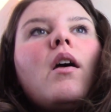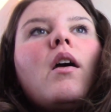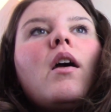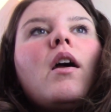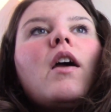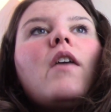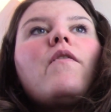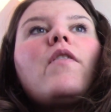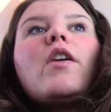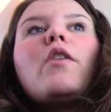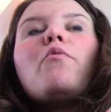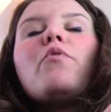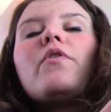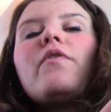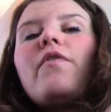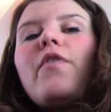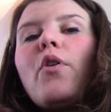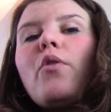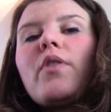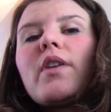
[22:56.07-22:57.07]
if he would
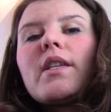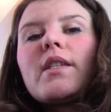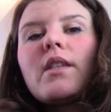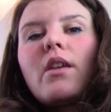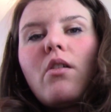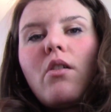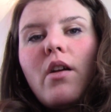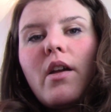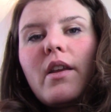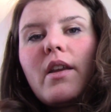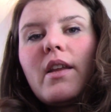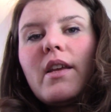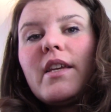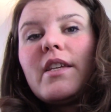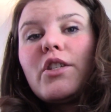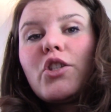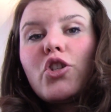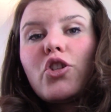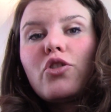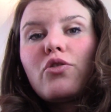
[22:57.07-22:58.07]
focus on
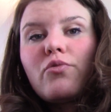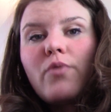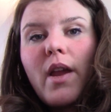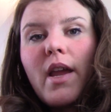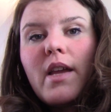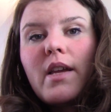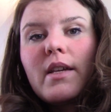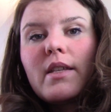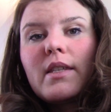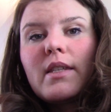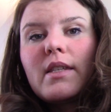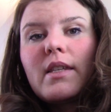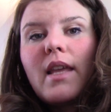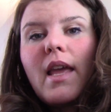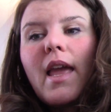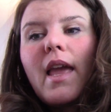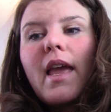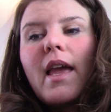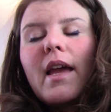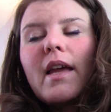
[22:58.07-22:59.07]
his strengths
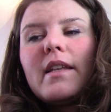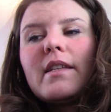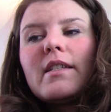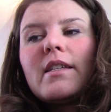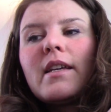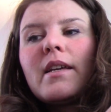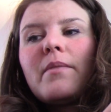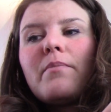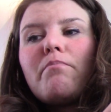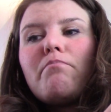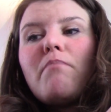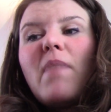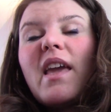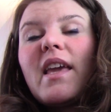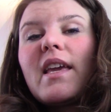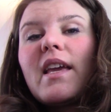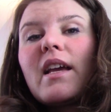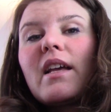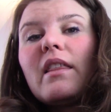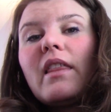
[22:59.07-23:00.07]
and
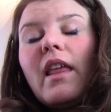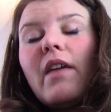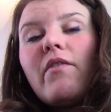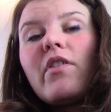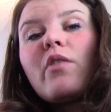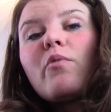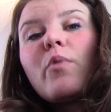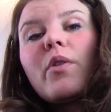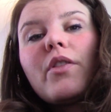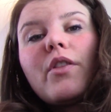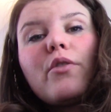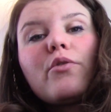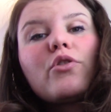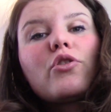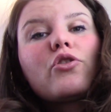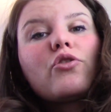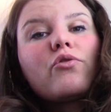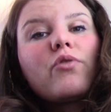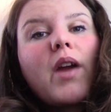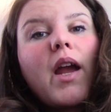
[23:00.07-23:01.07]
making a living with those
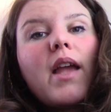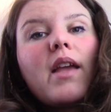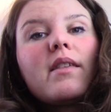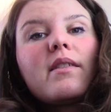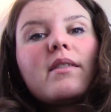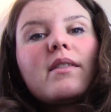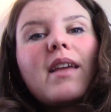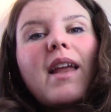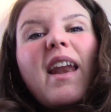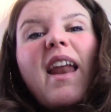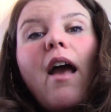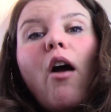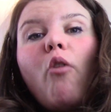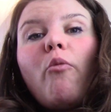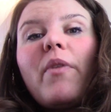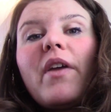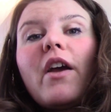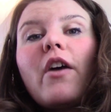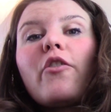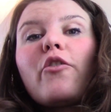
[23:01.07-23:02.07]
strengths and
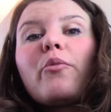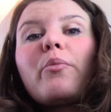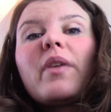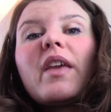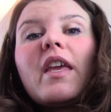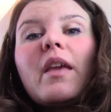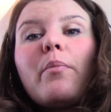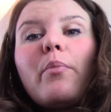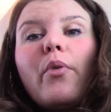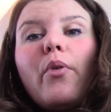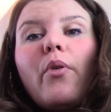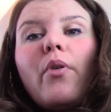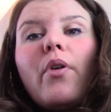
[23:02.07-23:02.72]
helping other people,